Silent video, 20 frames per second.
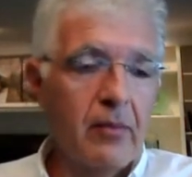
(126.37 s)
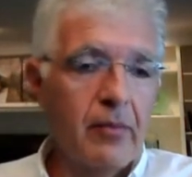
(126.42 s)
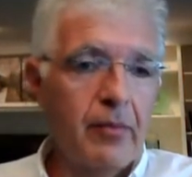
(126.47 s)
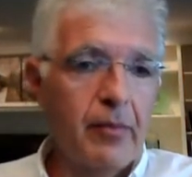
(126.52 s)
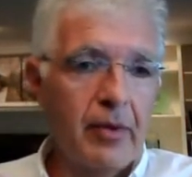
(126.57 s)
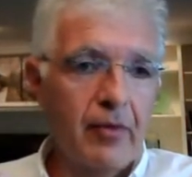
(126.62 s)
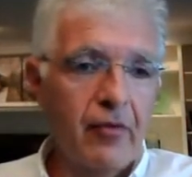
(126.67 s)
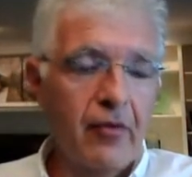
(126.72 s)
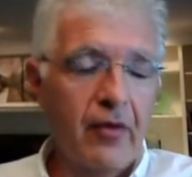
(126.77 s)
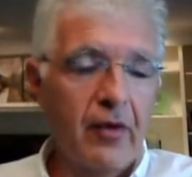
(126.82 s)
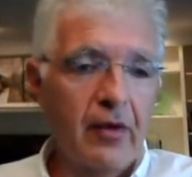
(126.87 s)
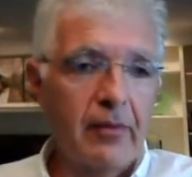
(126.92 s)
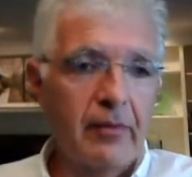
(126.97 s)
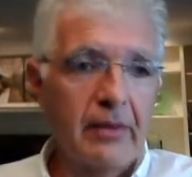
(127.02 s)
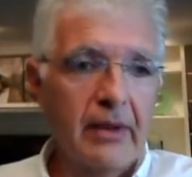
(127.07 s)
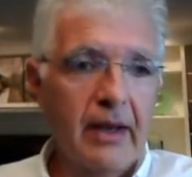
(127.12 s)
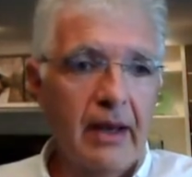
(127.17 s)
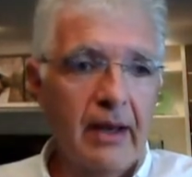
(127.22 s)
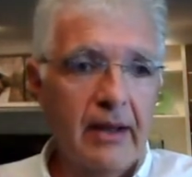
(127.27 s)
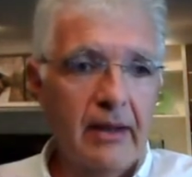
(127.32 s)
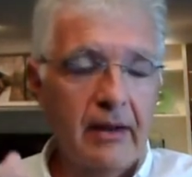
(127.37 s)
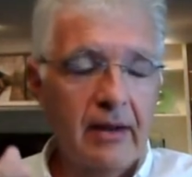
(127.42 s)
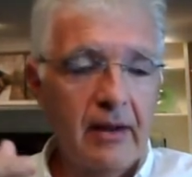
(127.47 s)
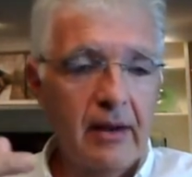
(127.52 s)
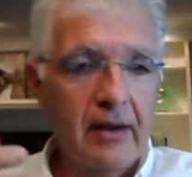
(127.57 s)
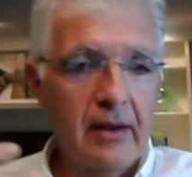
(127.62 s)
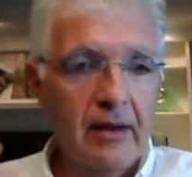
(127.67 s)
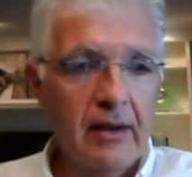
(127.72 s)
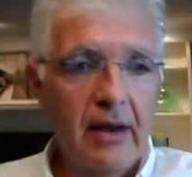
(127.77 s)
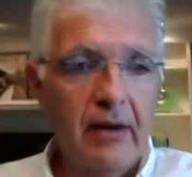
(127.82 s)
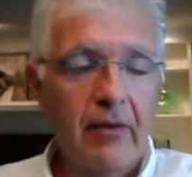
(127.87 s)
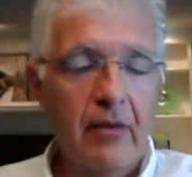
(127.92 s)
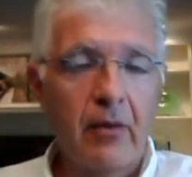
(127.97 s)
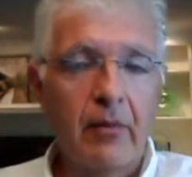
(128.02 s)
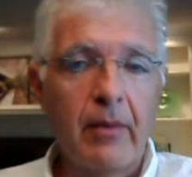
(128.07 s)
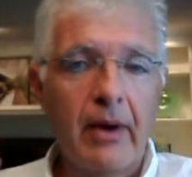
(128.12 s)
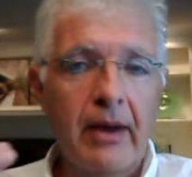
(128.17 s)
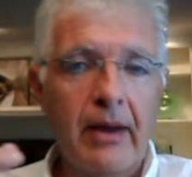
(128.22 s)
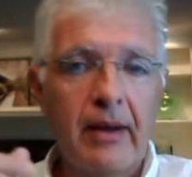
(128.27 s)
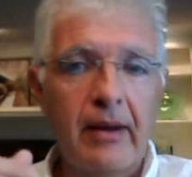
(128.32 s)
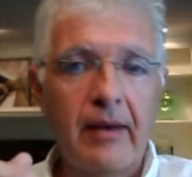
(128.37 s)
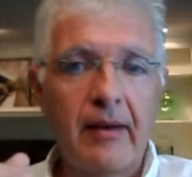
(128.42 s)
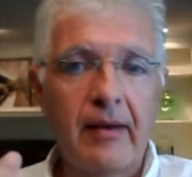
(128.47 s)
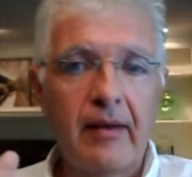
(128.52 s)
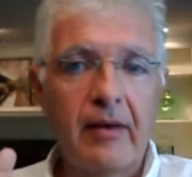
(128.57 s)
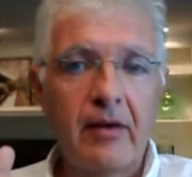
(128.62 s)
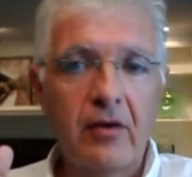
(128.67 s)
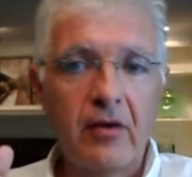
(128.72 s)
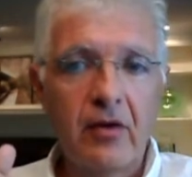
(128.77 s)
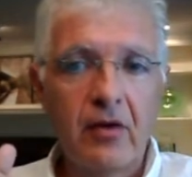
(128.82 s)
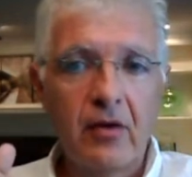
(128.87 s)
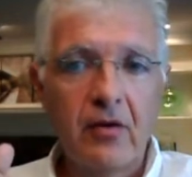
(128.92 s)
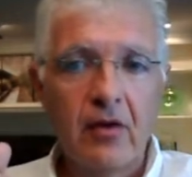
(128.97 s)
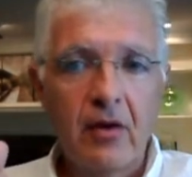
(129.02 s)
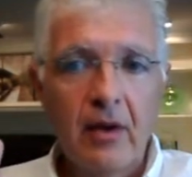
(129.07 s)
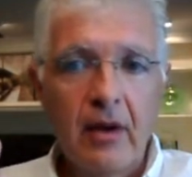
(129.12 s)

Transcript: performed at the Daruma Institute